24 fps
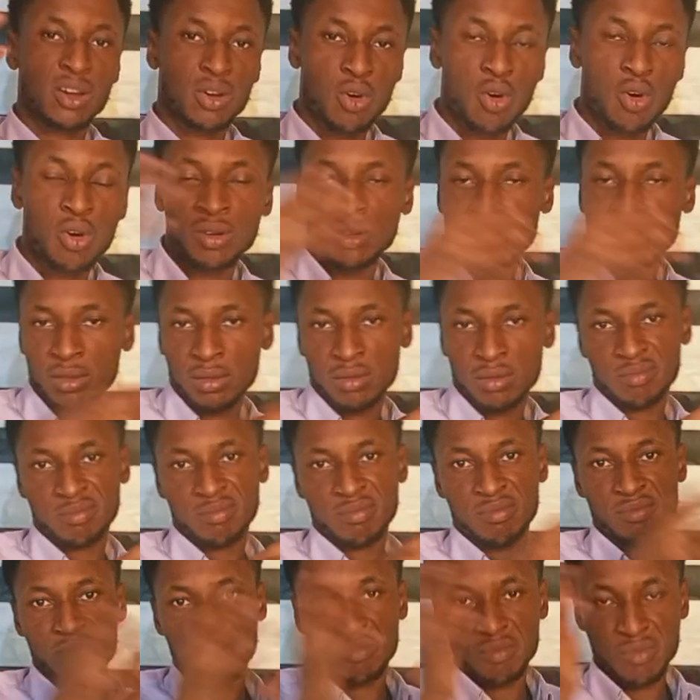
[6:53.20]
corn,
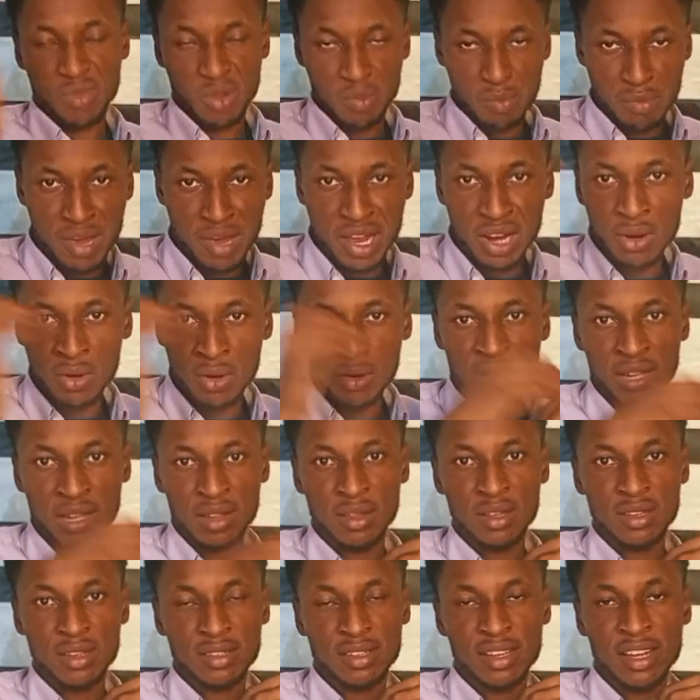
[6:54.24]
melon
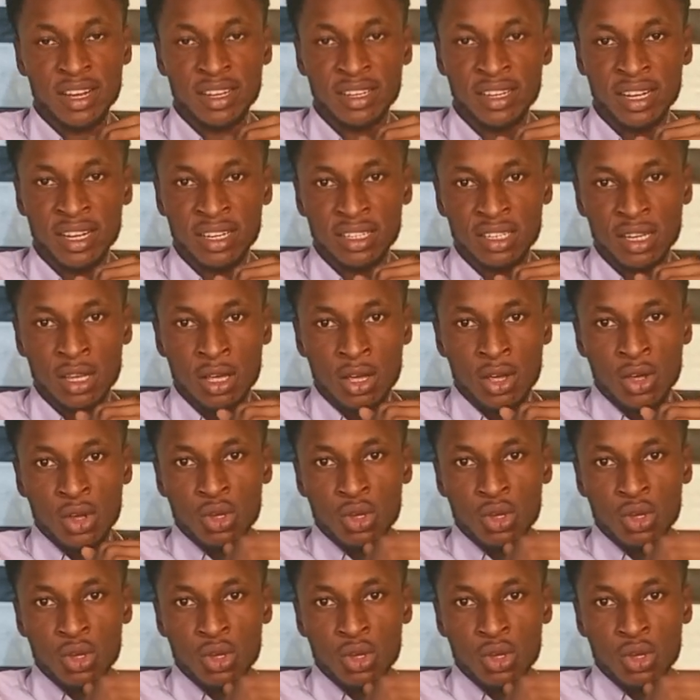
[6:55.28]
and things like that,